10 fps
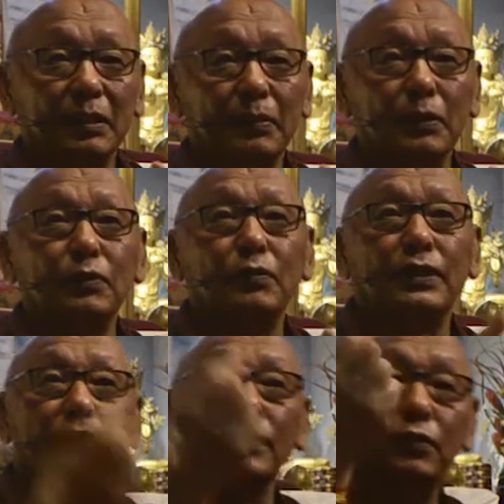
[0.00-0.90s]
Because
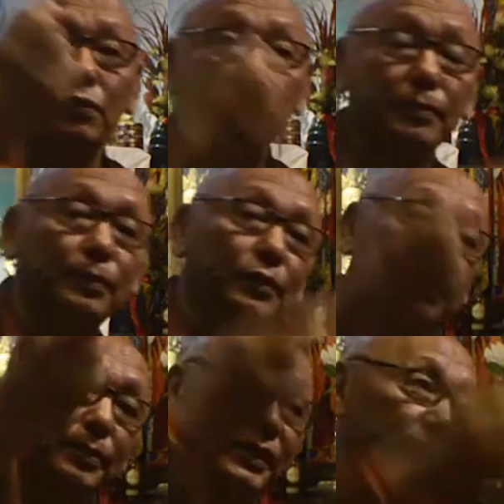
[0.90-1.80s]
whatever suitable for
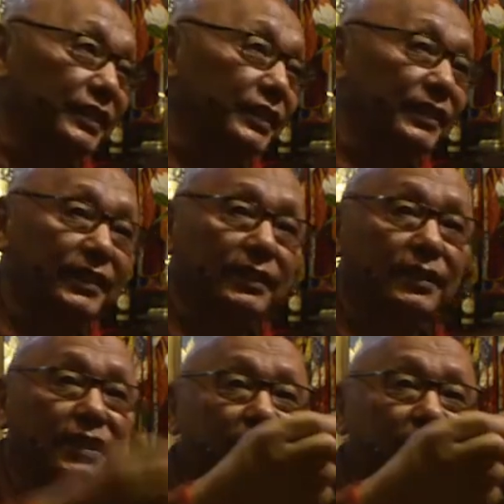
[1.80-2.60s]
dependent arising